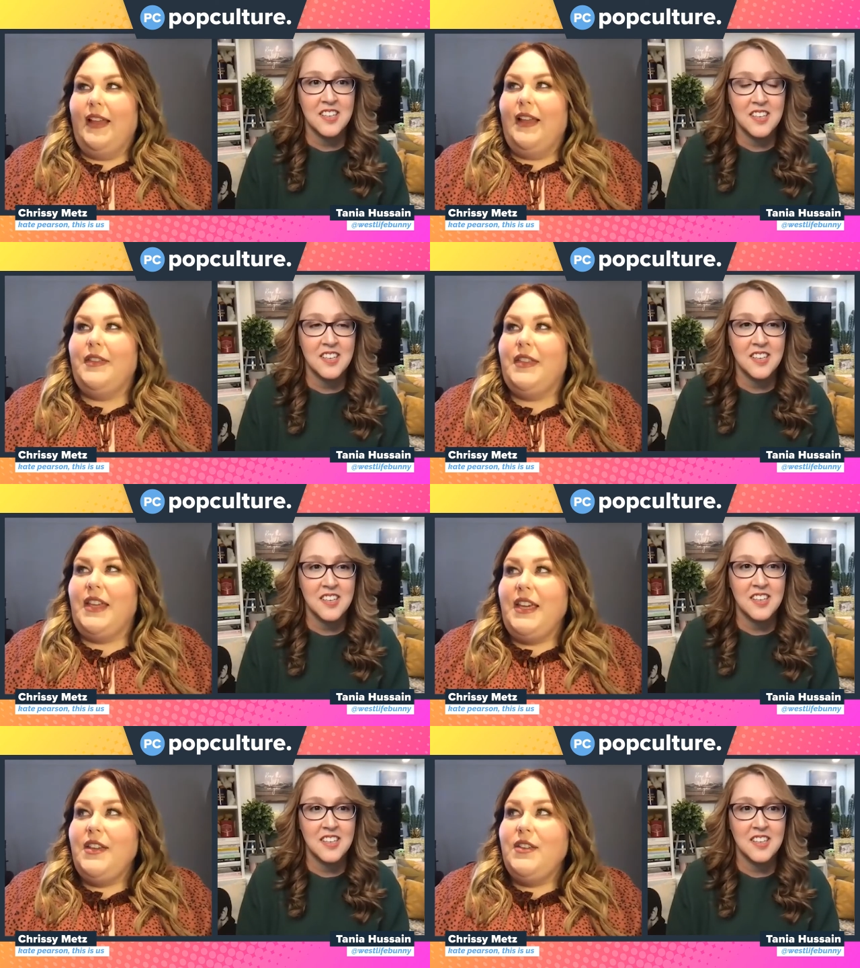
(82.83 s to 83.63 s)

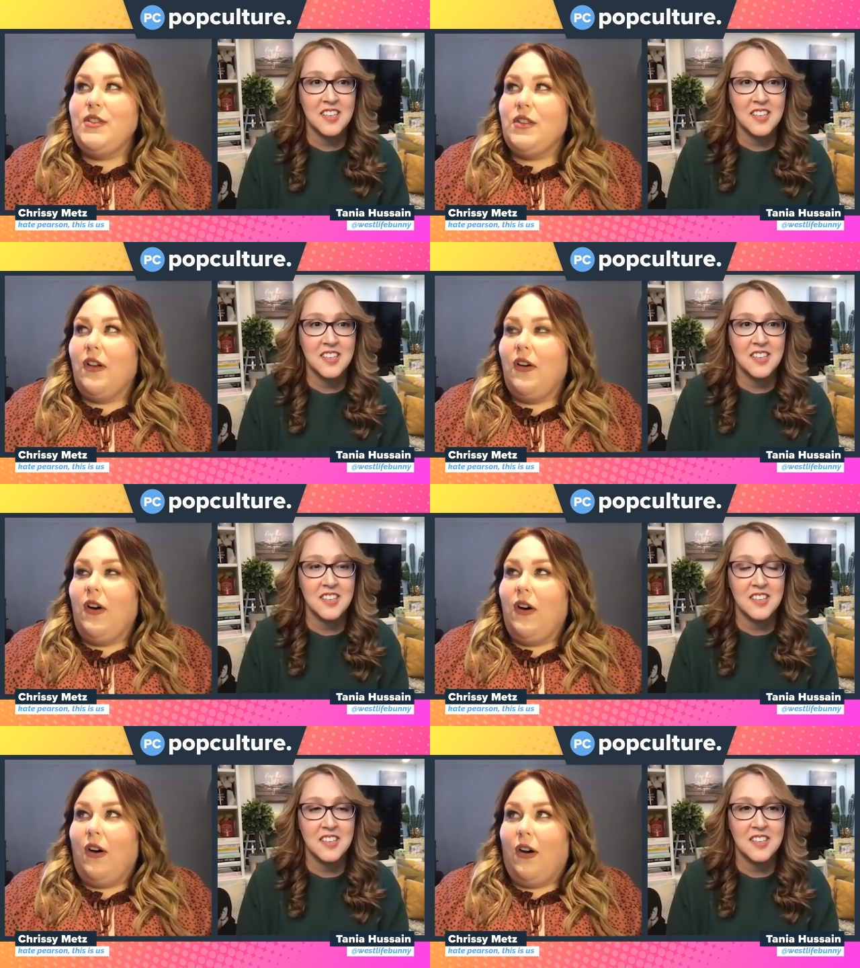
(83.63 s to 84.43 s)
Speaker 1: These
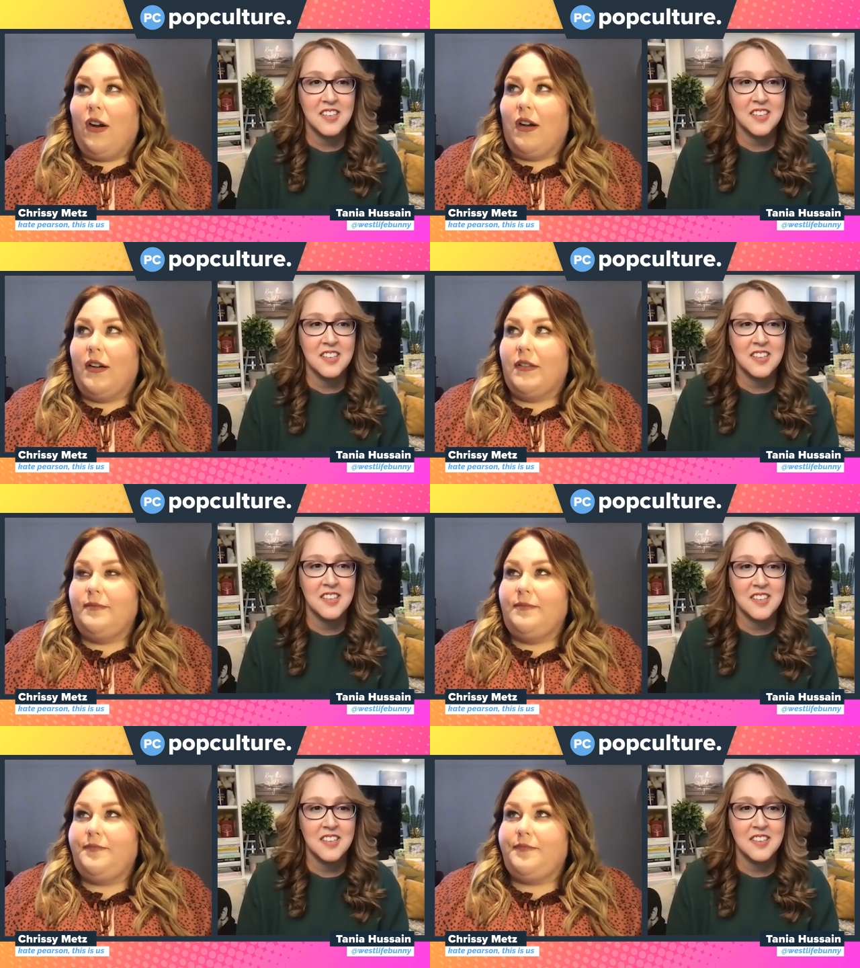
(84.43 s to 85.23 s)

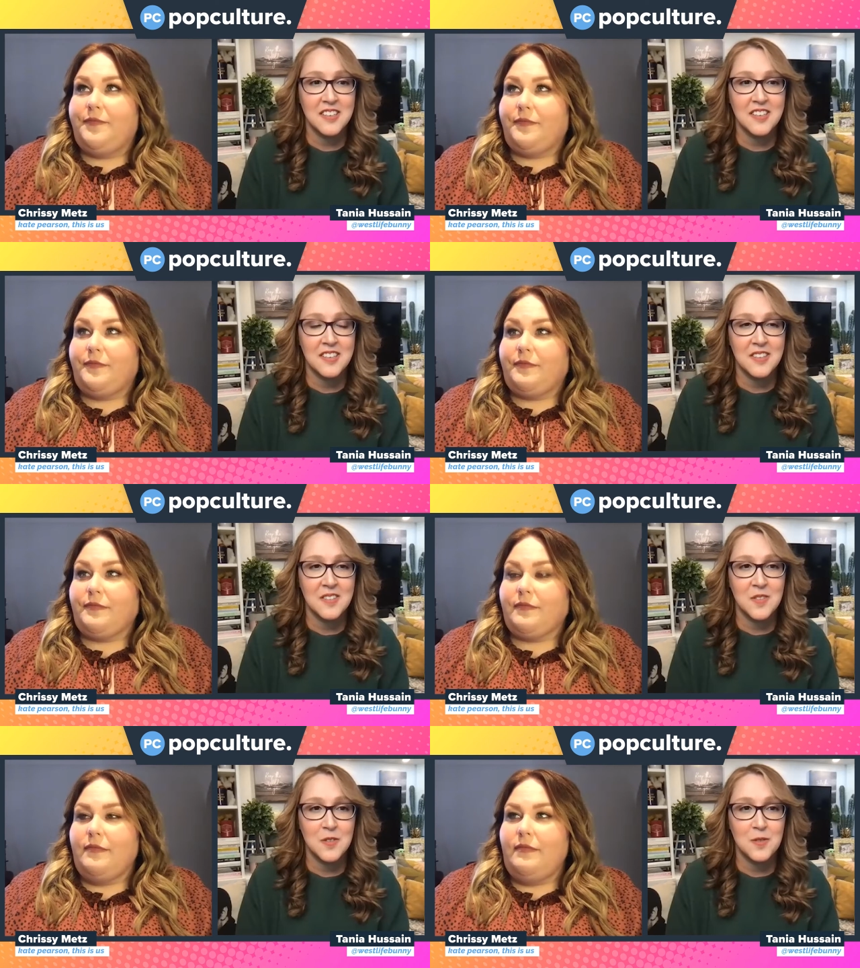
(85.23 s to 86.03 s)
are,
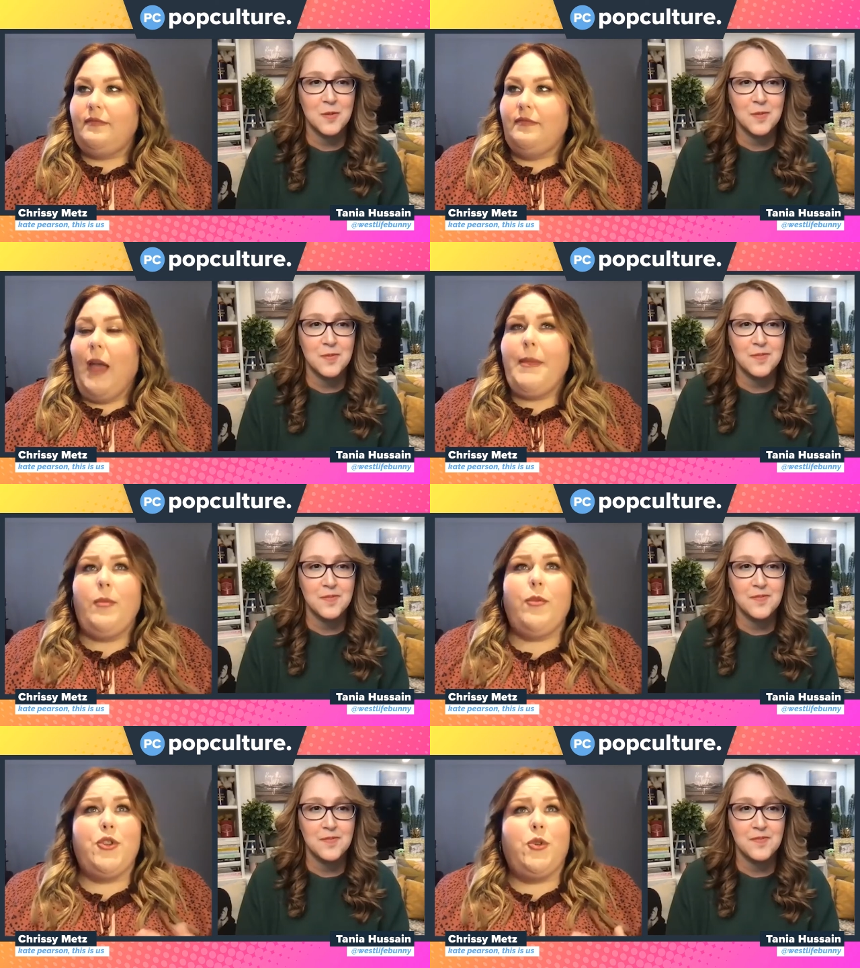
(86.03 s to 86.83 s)
I mean,
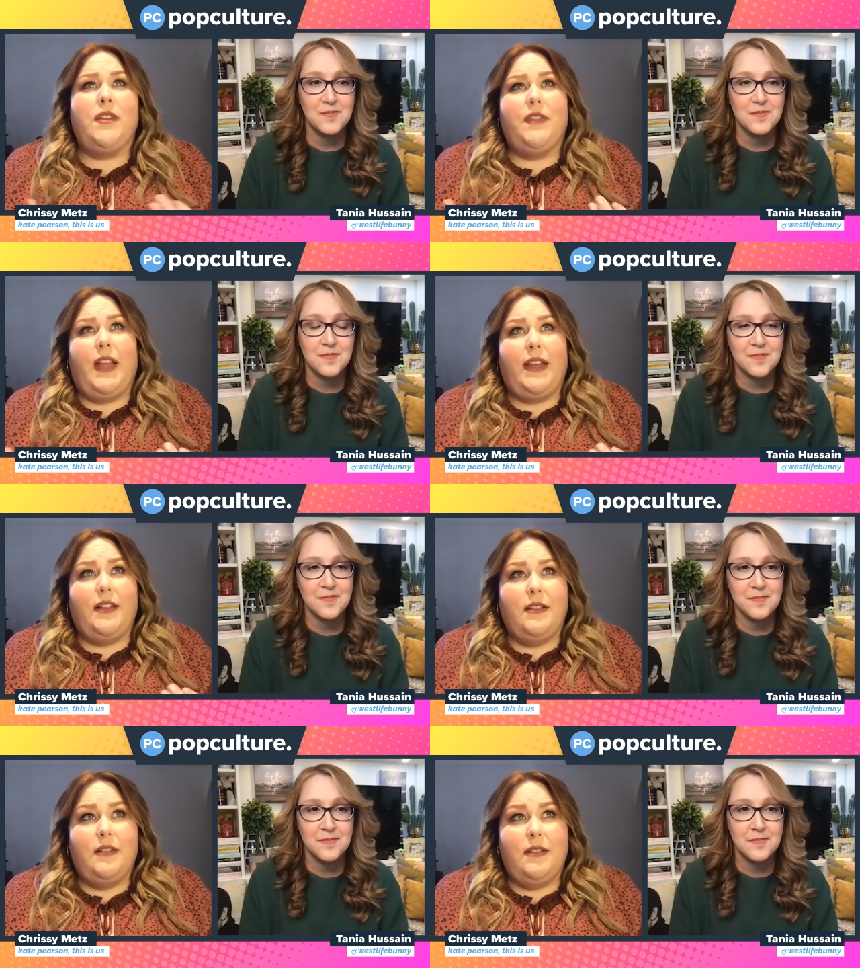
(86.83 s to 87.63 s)
we're sort of like
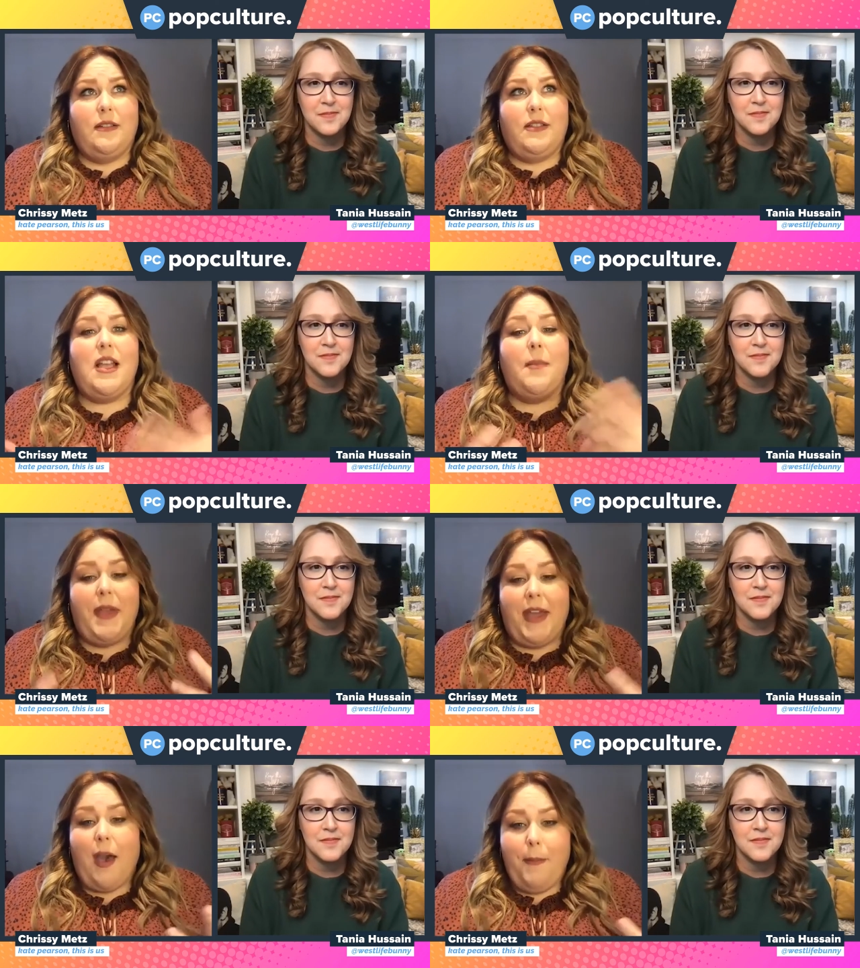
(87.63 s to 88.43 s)

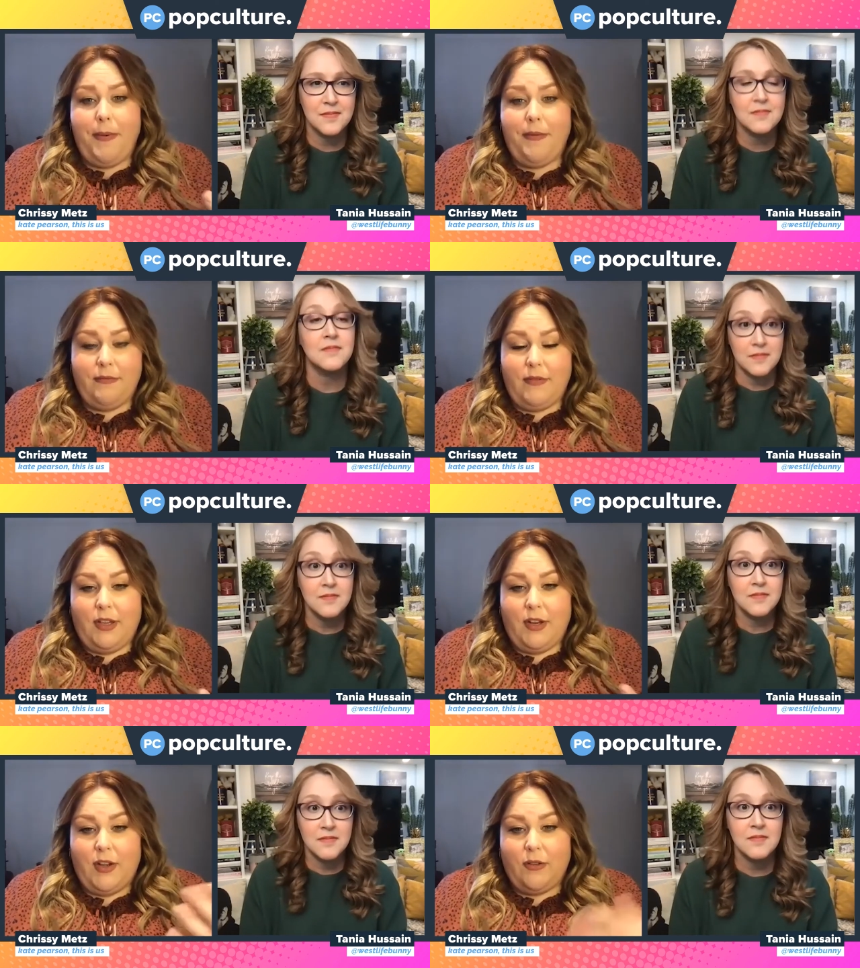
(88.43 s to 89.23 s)
summing up,
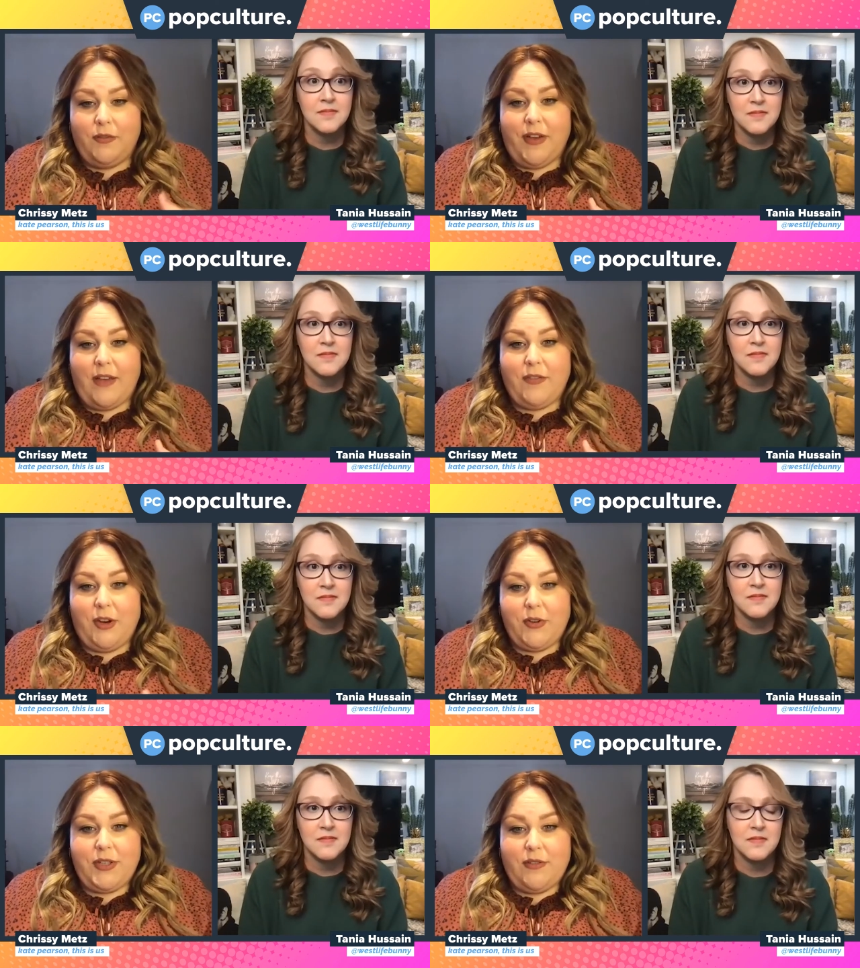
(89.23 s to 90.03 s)
you know, five years of,